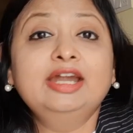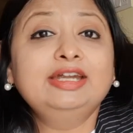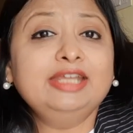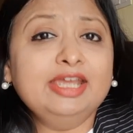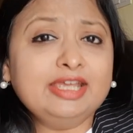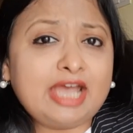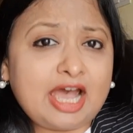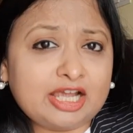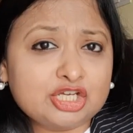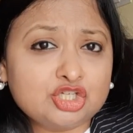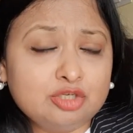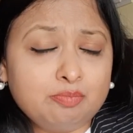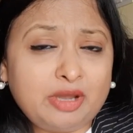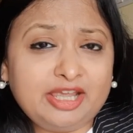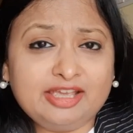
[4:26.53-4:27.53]
Take
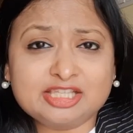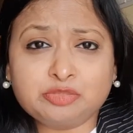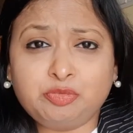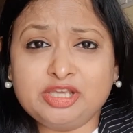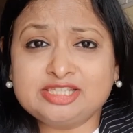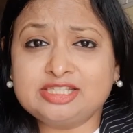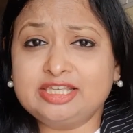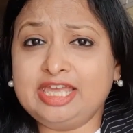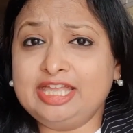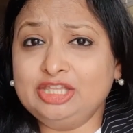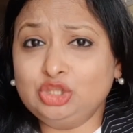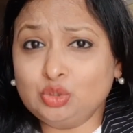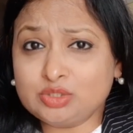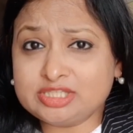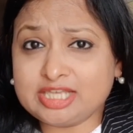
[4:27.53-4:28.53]
action by expressing
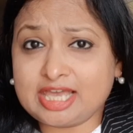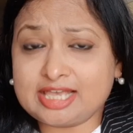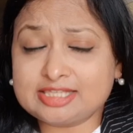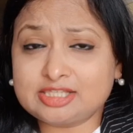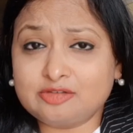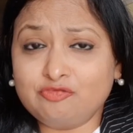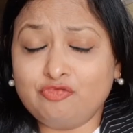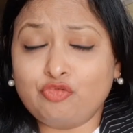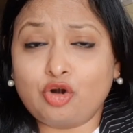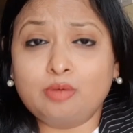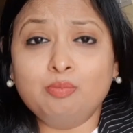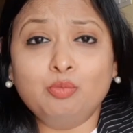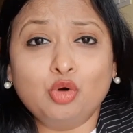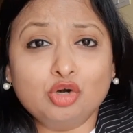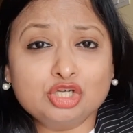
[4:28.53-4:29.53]
enthusiasm for
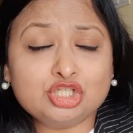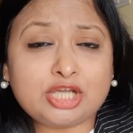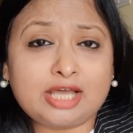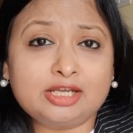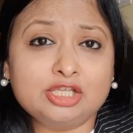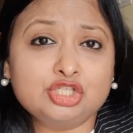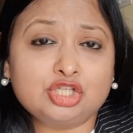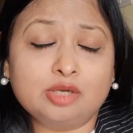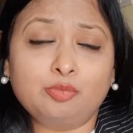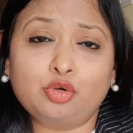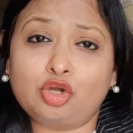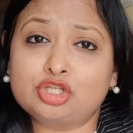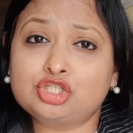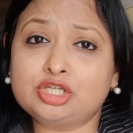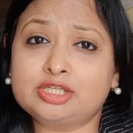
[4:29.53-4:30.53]
more challenging
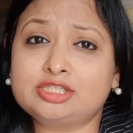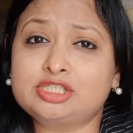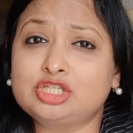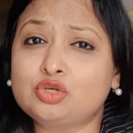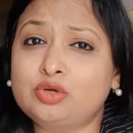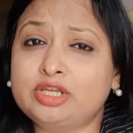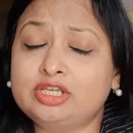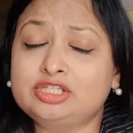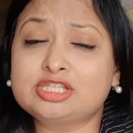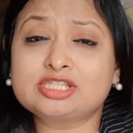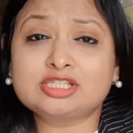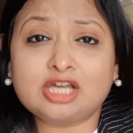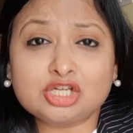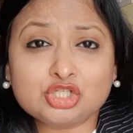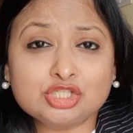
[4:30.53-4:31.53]
projects during
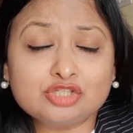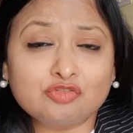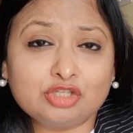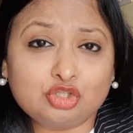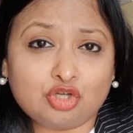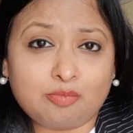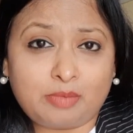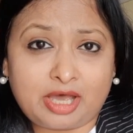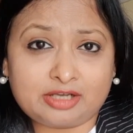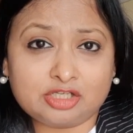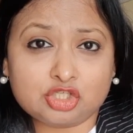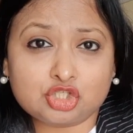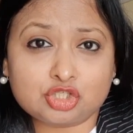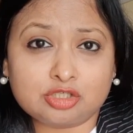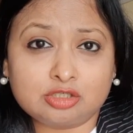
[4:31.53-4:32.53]
discussions with your
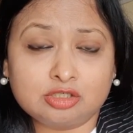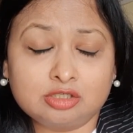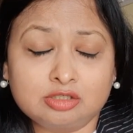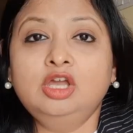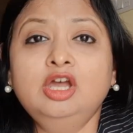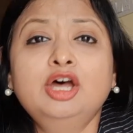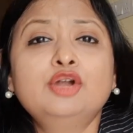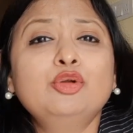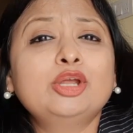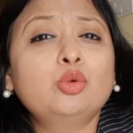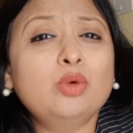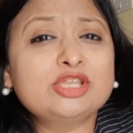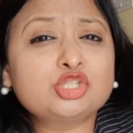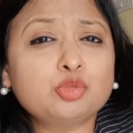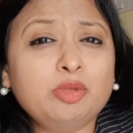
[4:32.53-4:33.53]
manager.
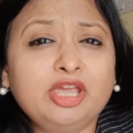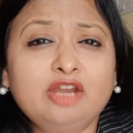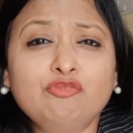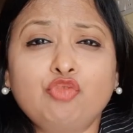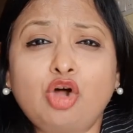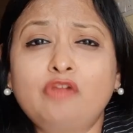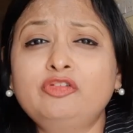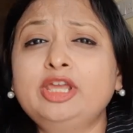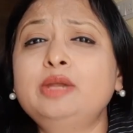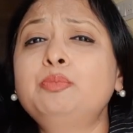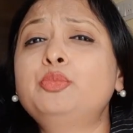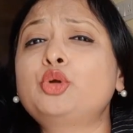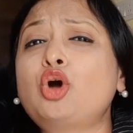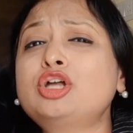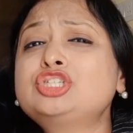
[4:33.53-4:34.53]
Request to be involved in
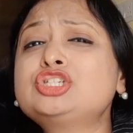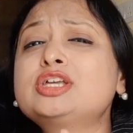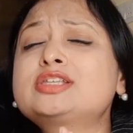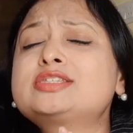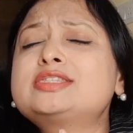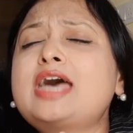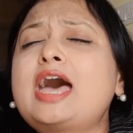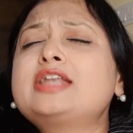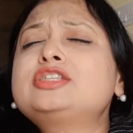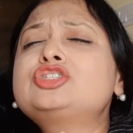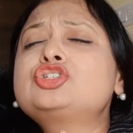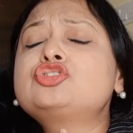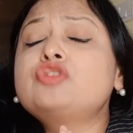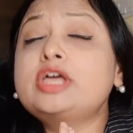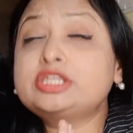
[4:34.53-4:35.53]
projects that
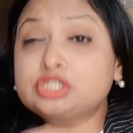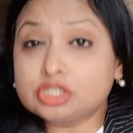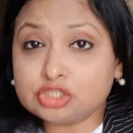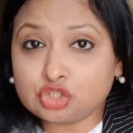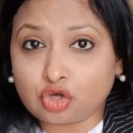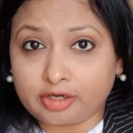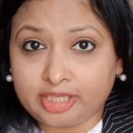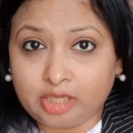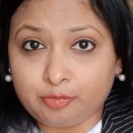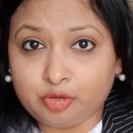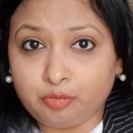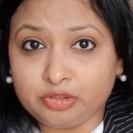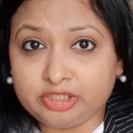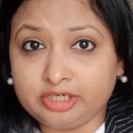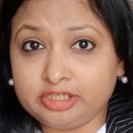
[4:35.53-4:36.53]
stretches your
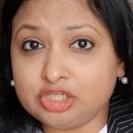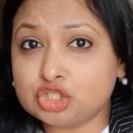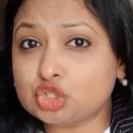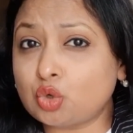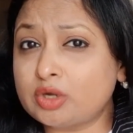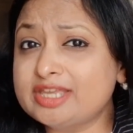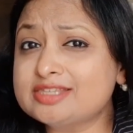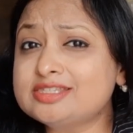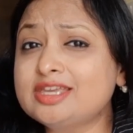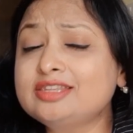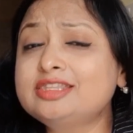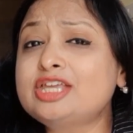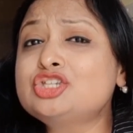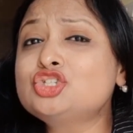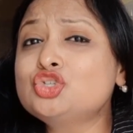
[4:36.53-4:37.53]
capability,
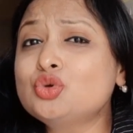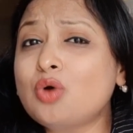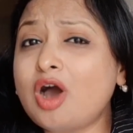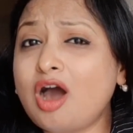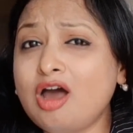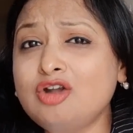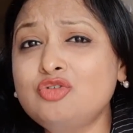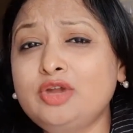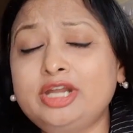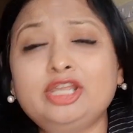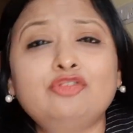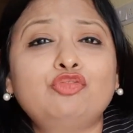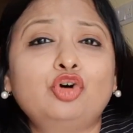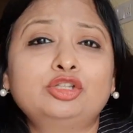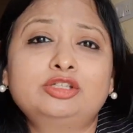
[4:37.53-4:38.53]
showcasing that you are
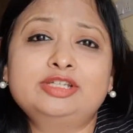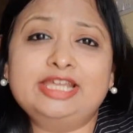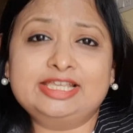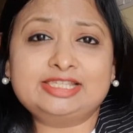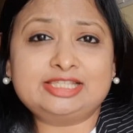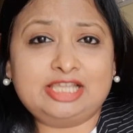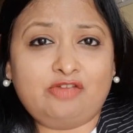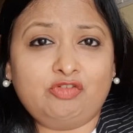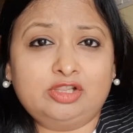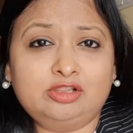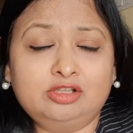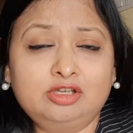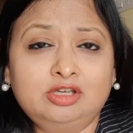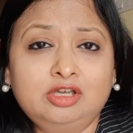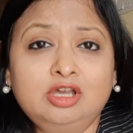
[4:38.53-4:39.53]
ready for the next
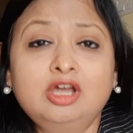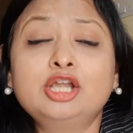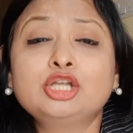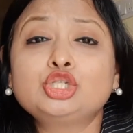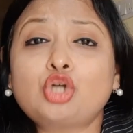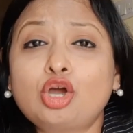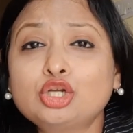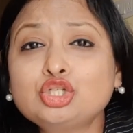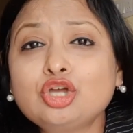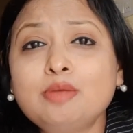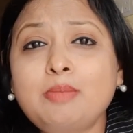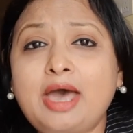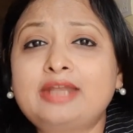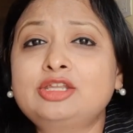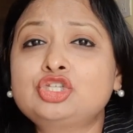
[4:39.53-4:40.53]
level. Talk to
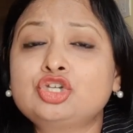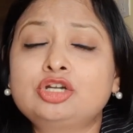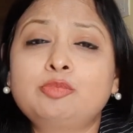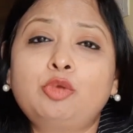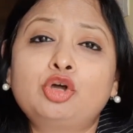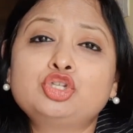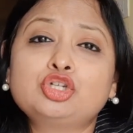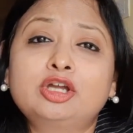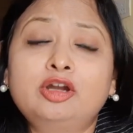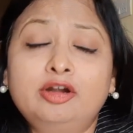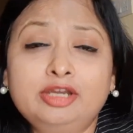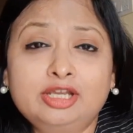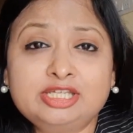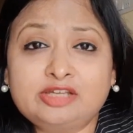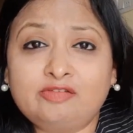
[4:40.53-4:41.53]
your manager about your
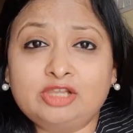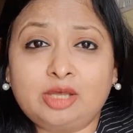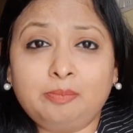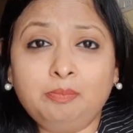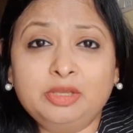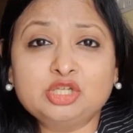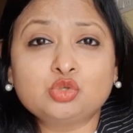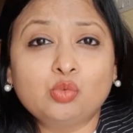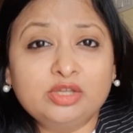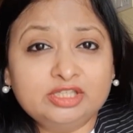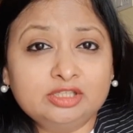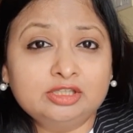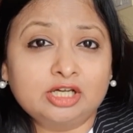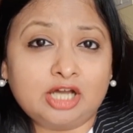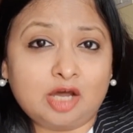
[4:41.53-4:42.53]
career development
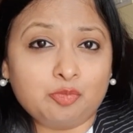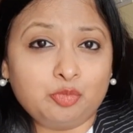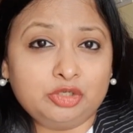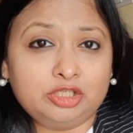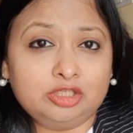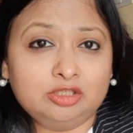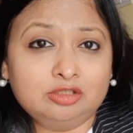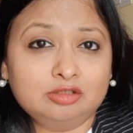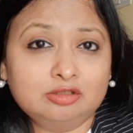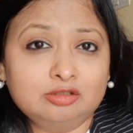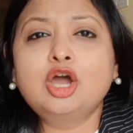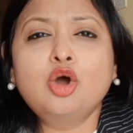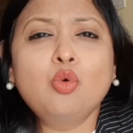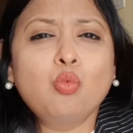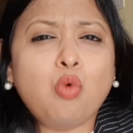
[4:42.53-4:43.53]
within the company.
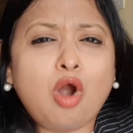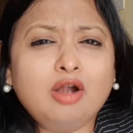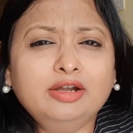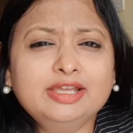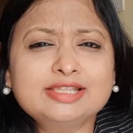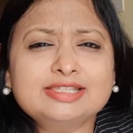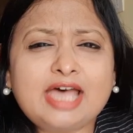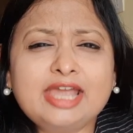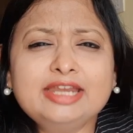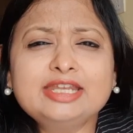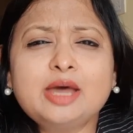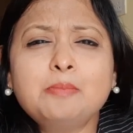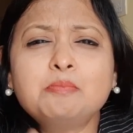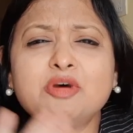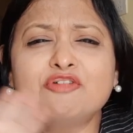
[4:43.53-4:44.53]
Warning sign
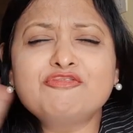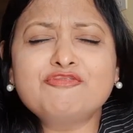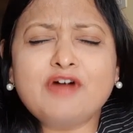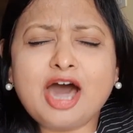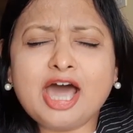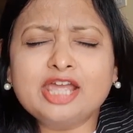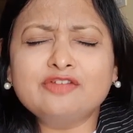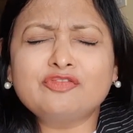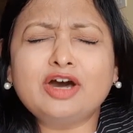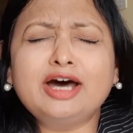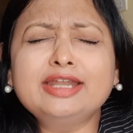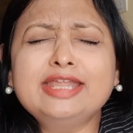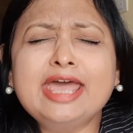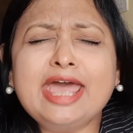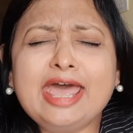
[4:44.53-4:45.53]
number five
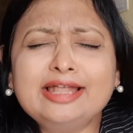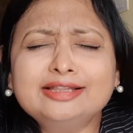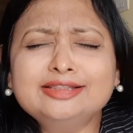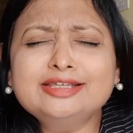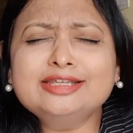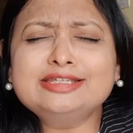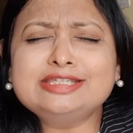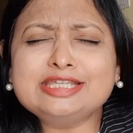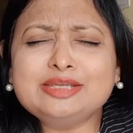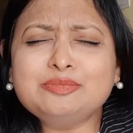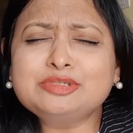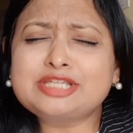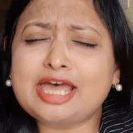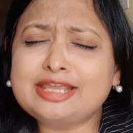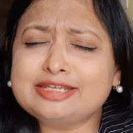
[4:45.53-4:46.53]
unhealthy
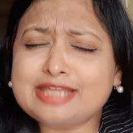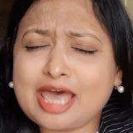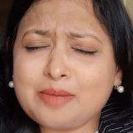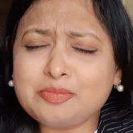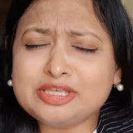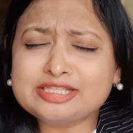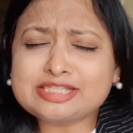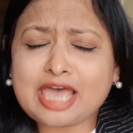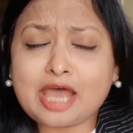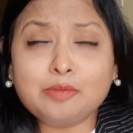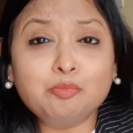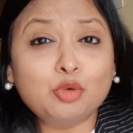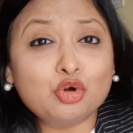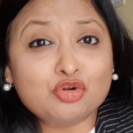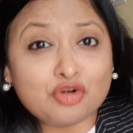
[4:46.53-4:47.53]
team dynamics
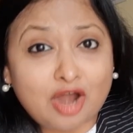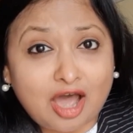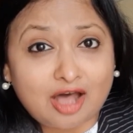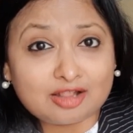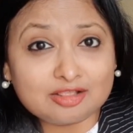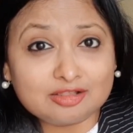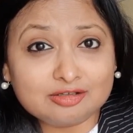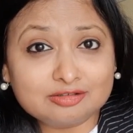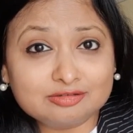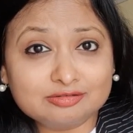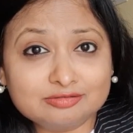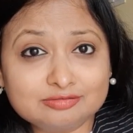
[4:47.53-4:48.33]
and morale.